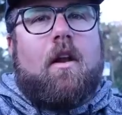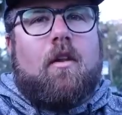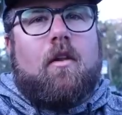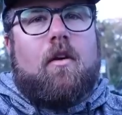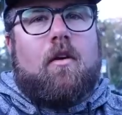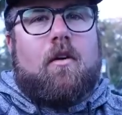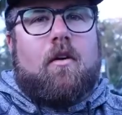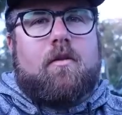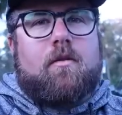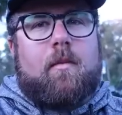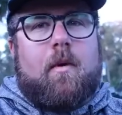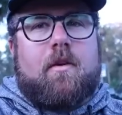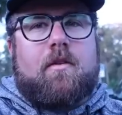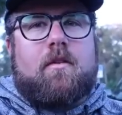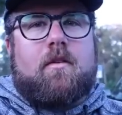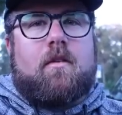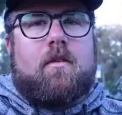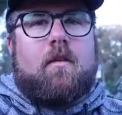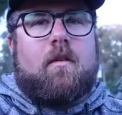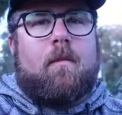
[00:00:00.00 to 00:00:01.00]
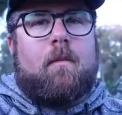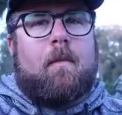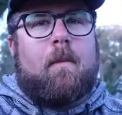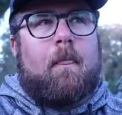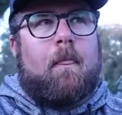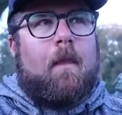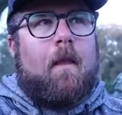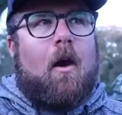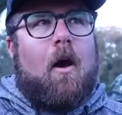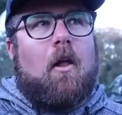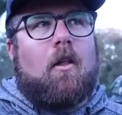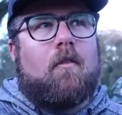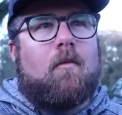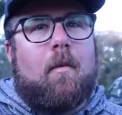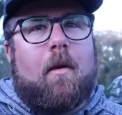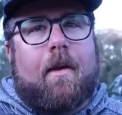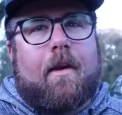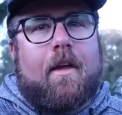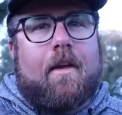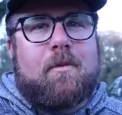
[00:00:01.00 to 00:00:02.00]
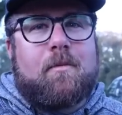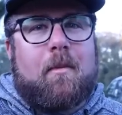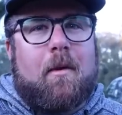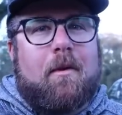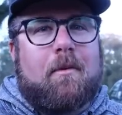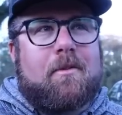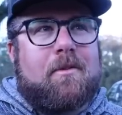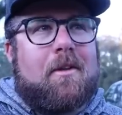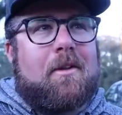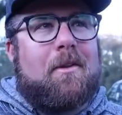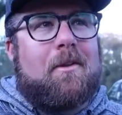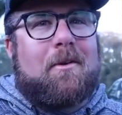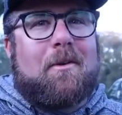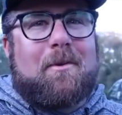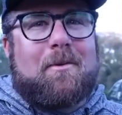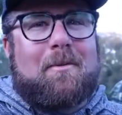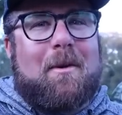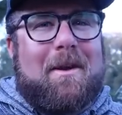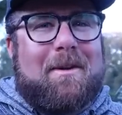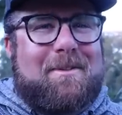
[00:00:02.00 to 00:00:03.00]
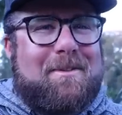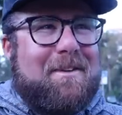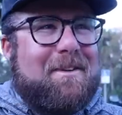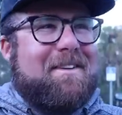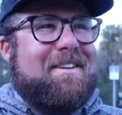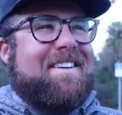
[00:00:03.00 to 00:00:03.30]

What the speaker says: On a loco special. Loco. All of them I catch big ones on loco special.